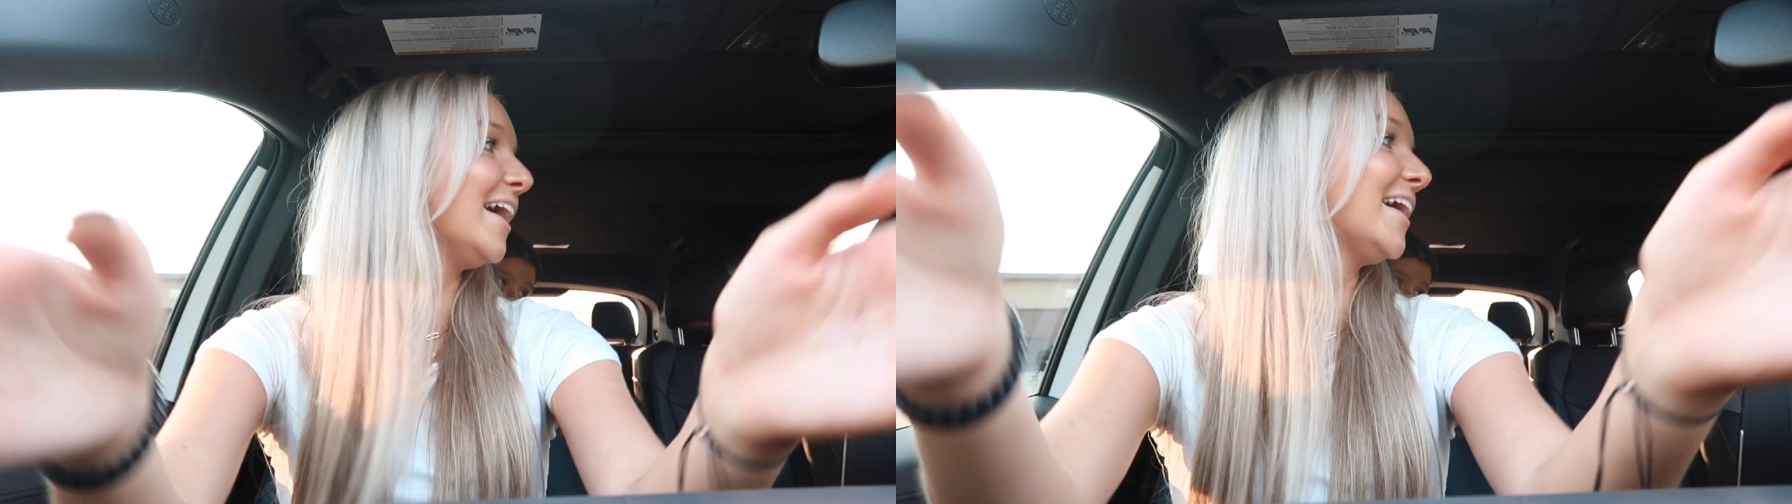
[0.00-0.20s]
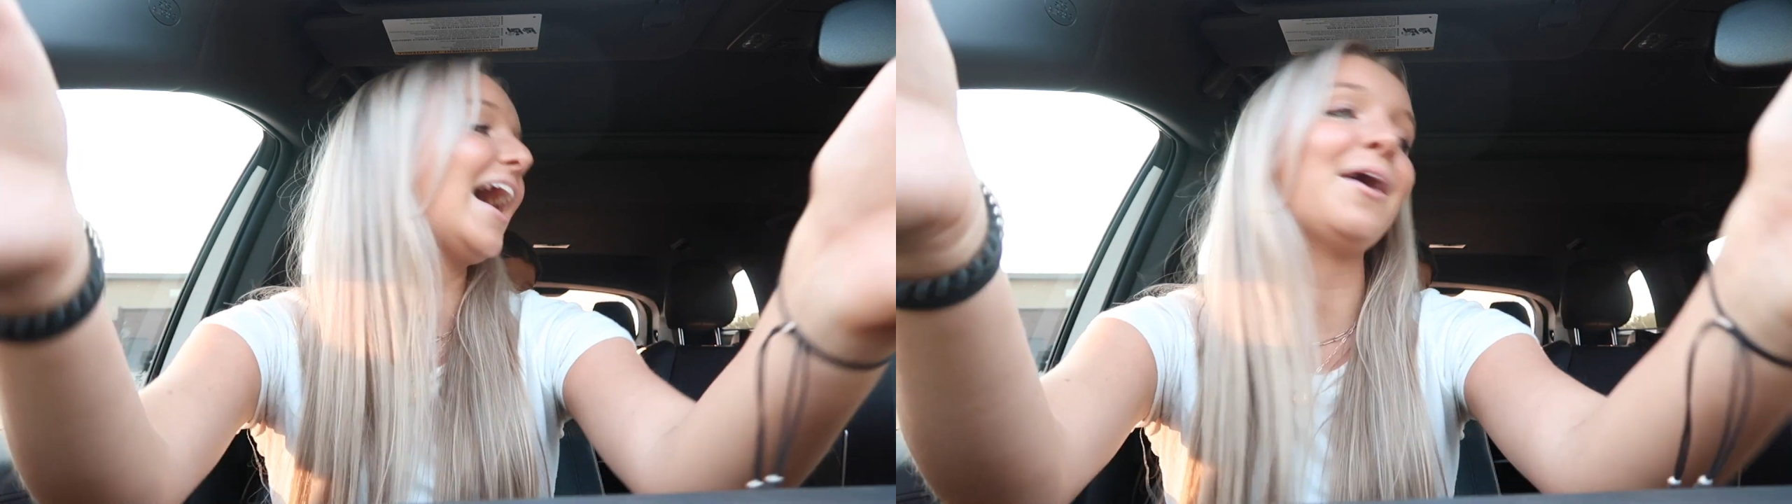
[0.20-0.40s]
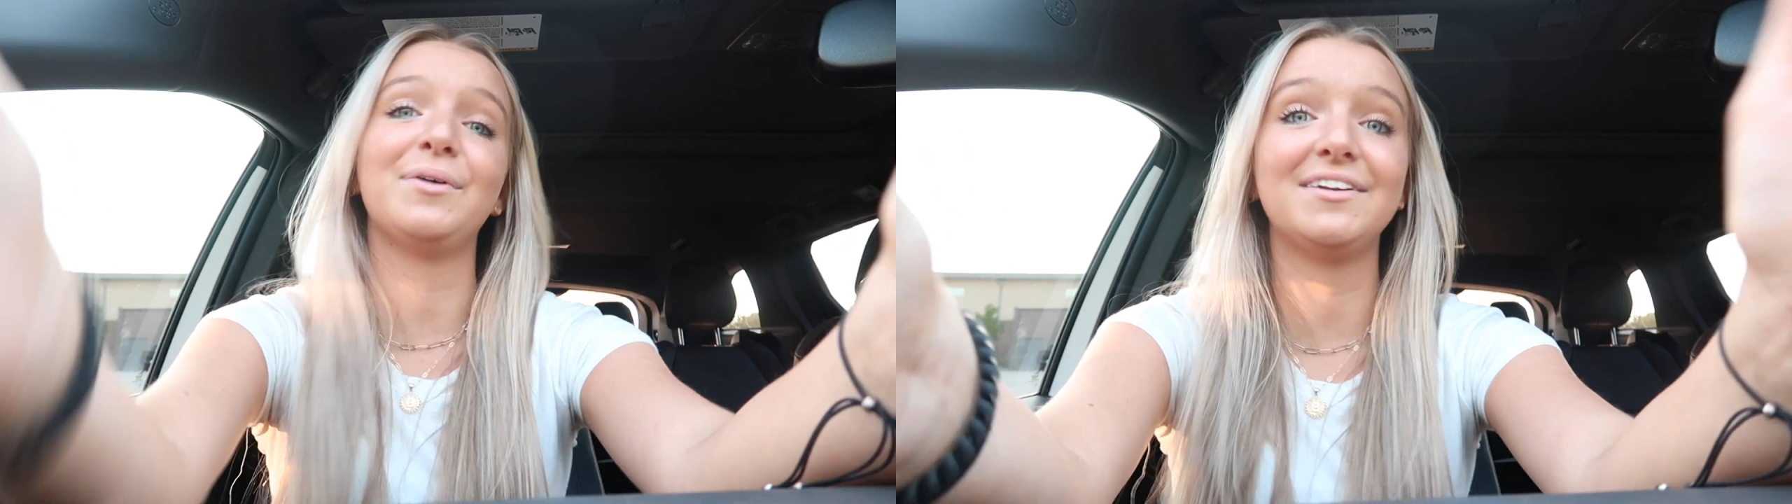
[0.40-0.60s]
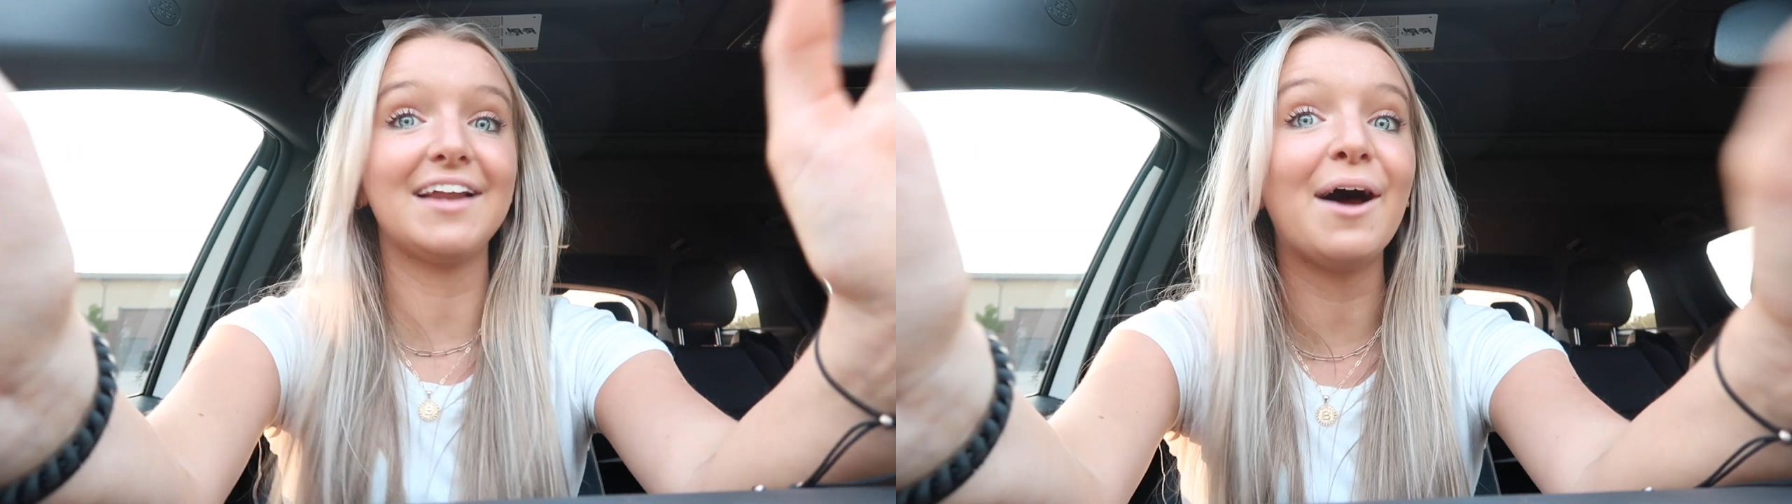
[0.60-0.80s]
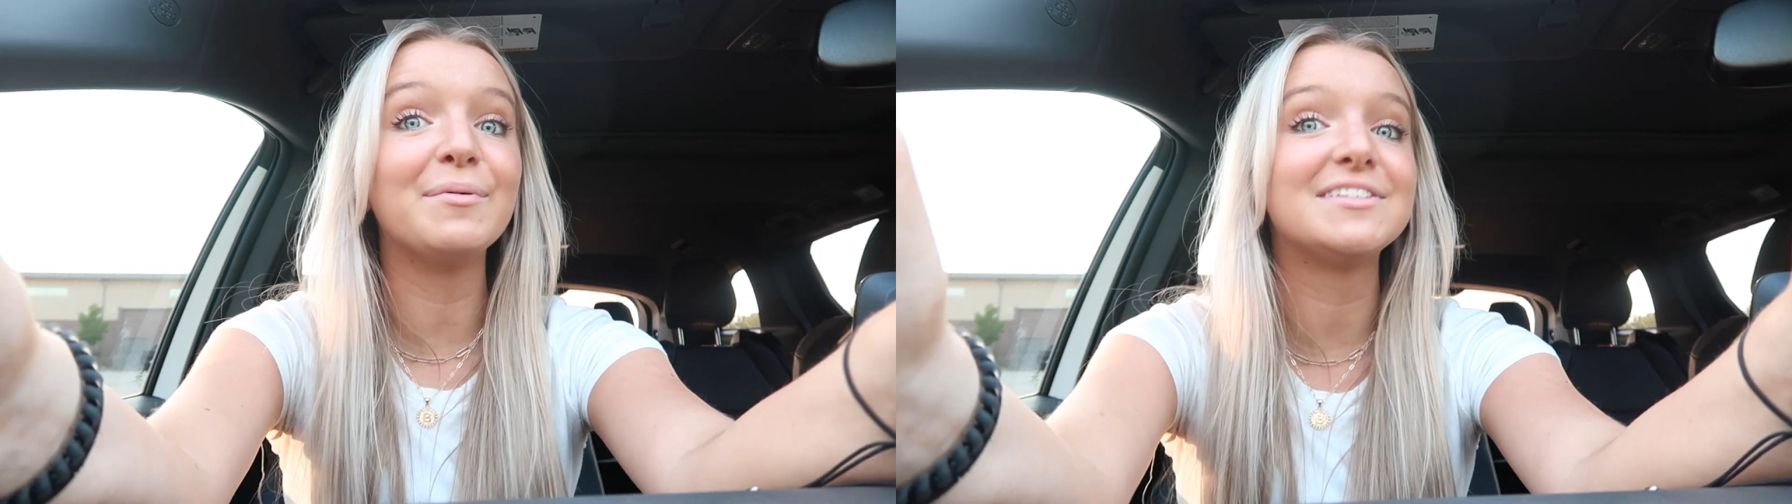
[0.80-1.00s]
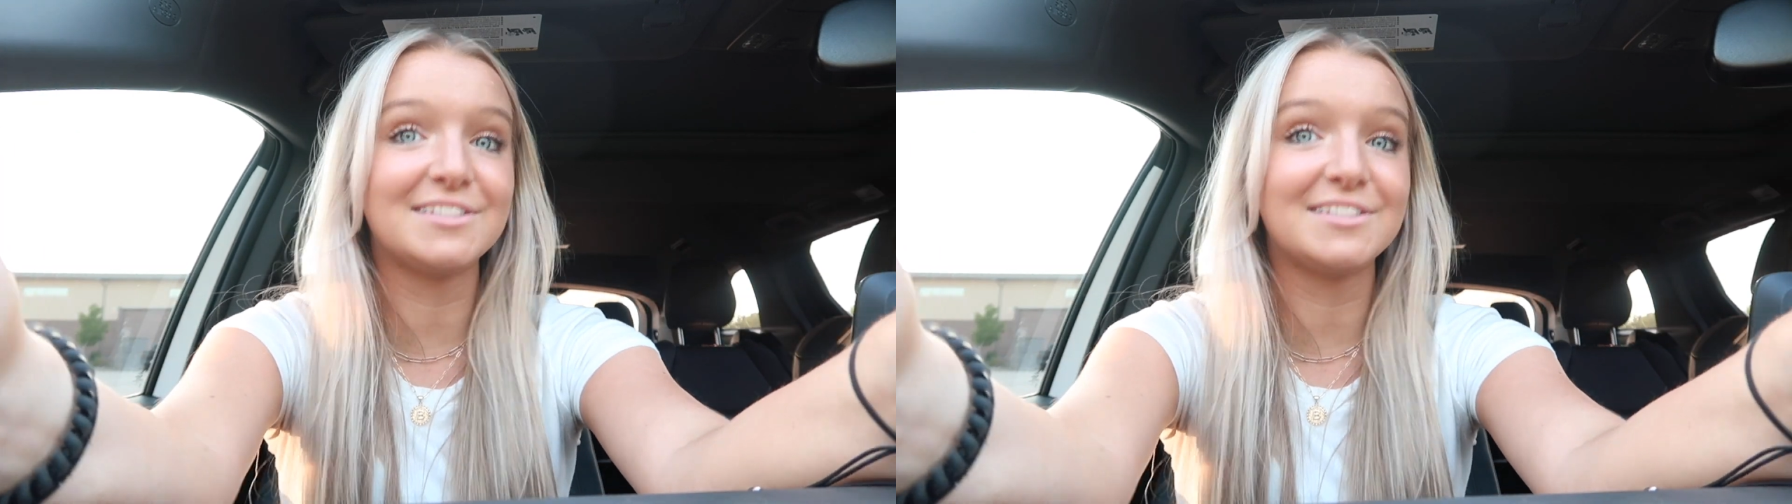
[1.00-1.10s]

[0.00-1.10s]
Like I would I would